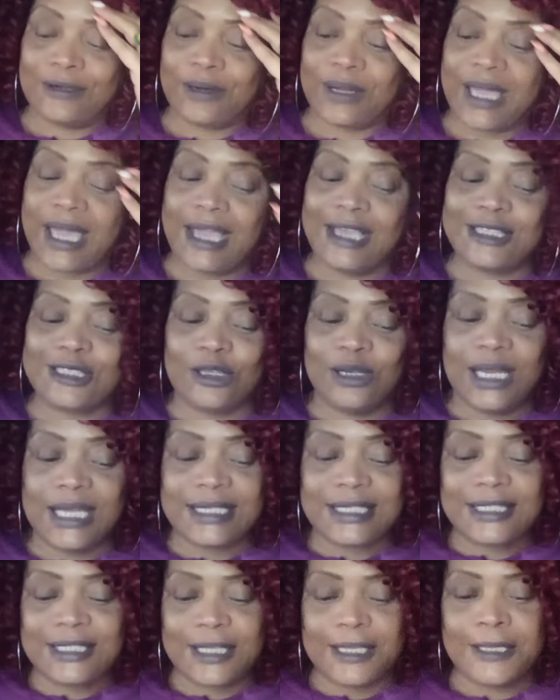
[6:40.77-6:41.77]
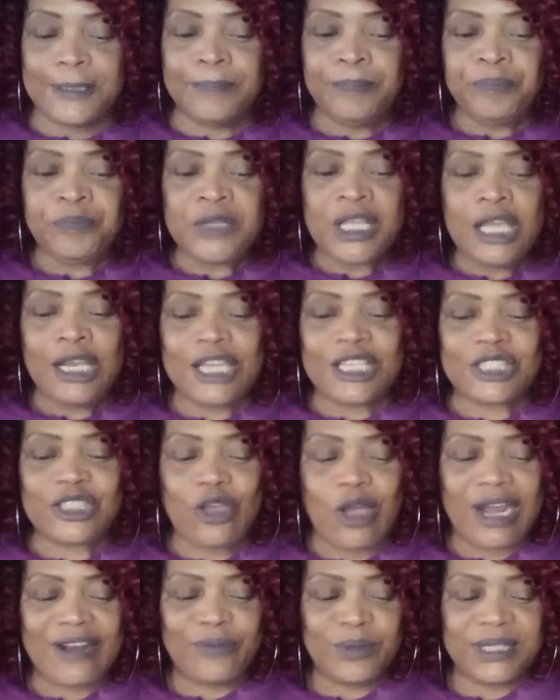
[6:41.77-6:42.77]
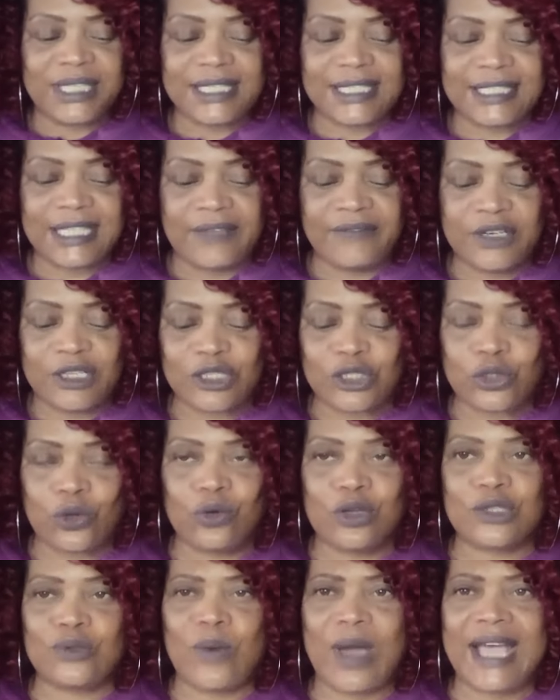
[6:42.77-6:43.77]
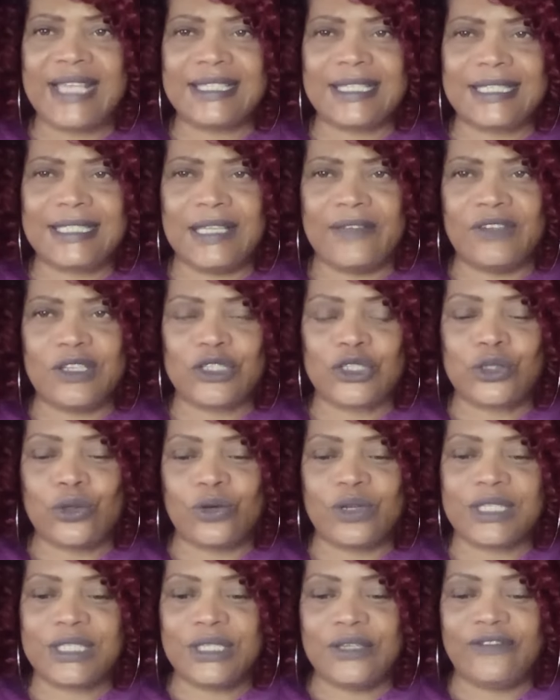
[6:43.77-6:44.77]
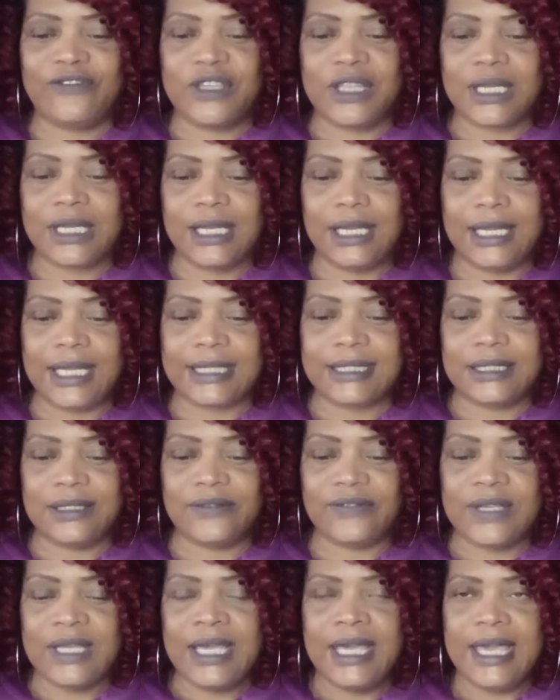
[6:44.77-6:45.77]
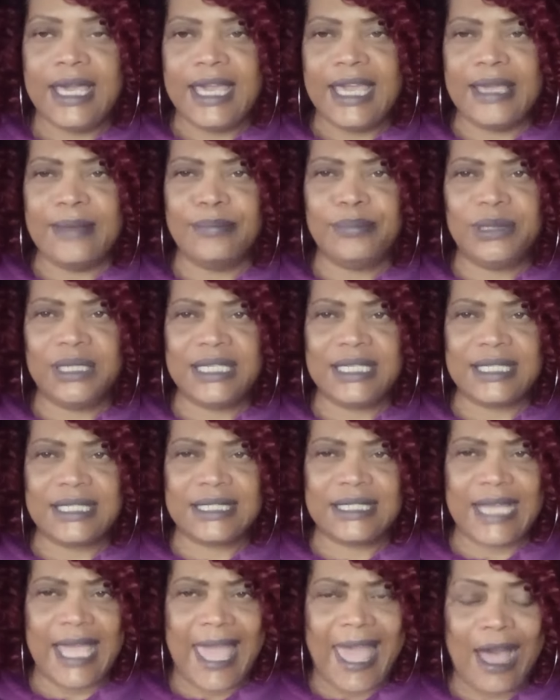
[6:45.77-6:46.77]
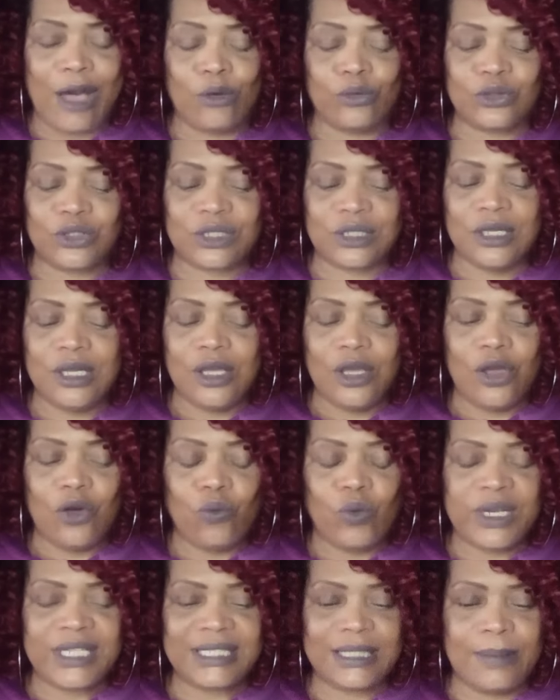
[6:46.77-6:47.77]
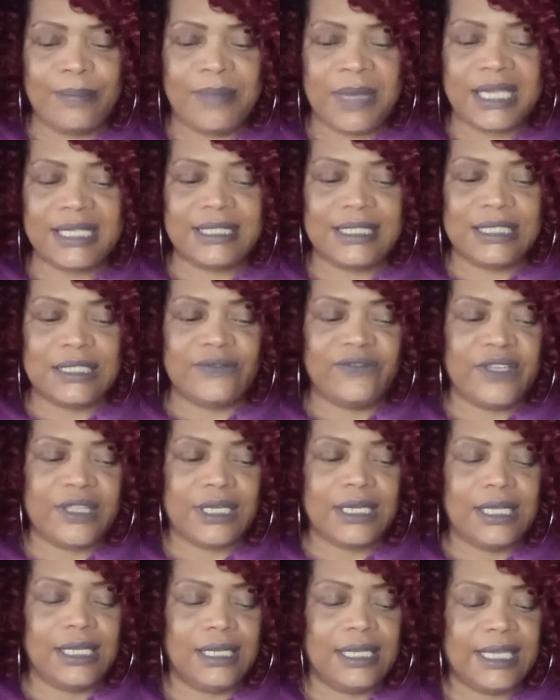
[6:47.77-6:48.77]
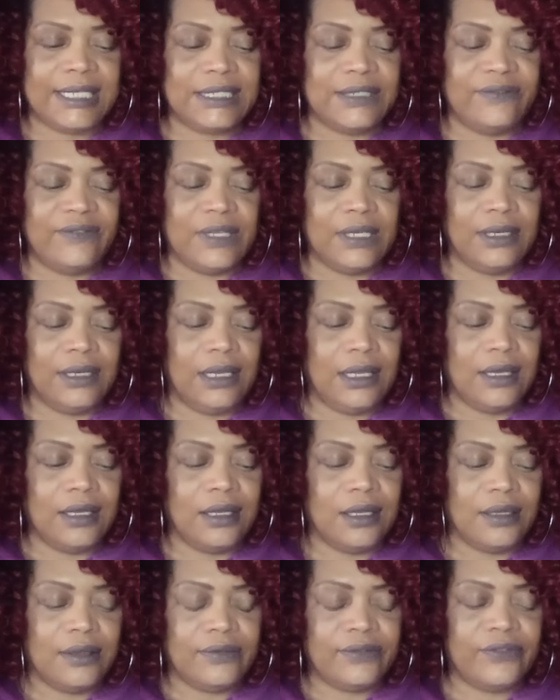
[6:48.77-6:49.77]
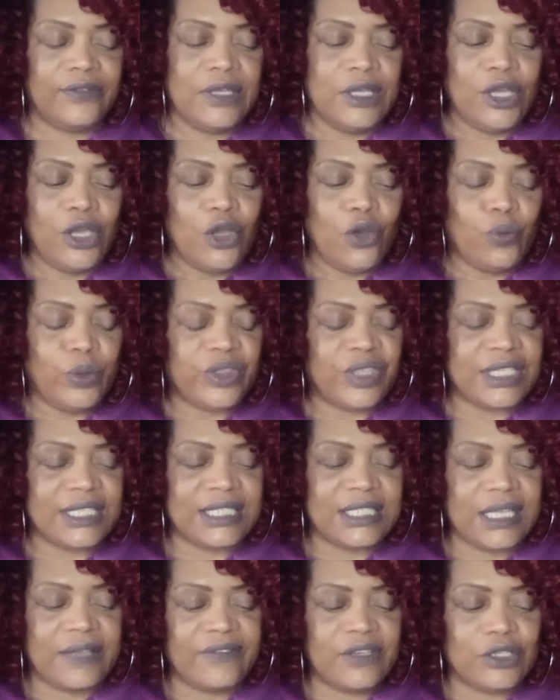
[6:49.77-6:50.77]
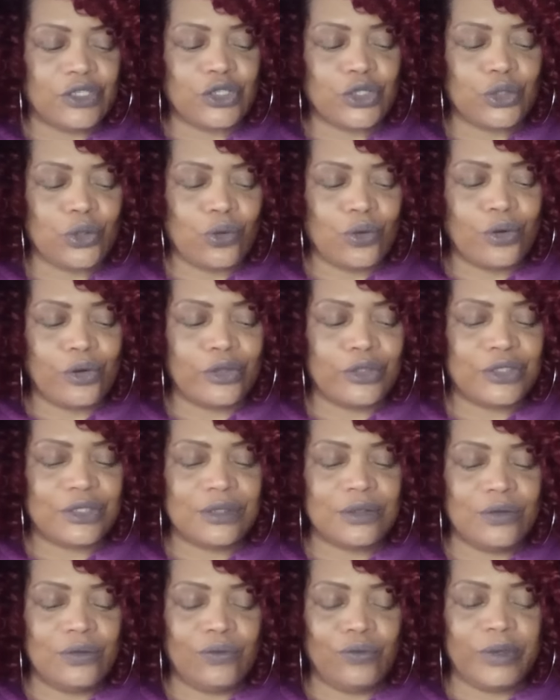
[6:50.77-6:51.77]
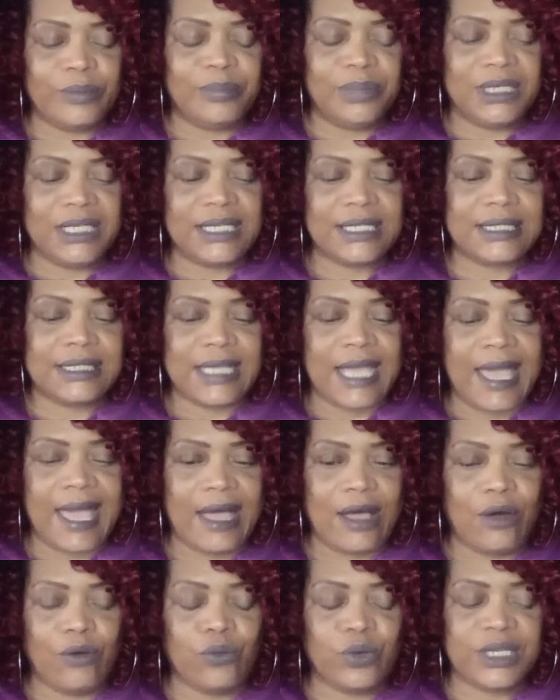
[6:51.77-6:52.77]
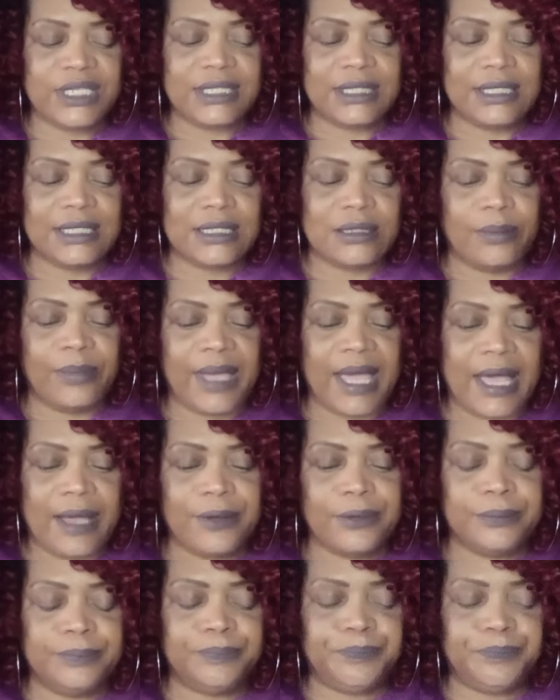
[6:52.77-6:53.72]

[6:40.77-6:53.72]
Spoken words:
okay? So let's see. Let's start off with the Seven of Swords. Why is the Seven of Swords here for the collective in blissed out? What is the message for the collective in love with the Seven of Swords with blissed out? What is this about?